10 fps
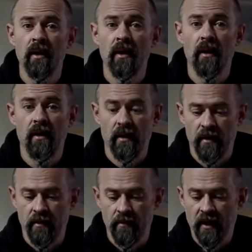
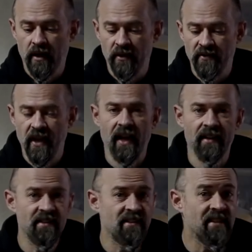because I
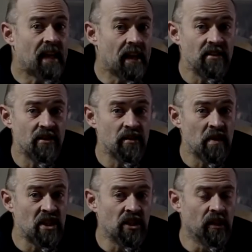had a sneaking
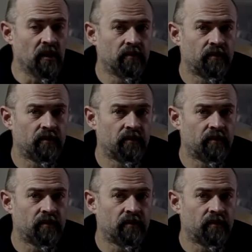suspicion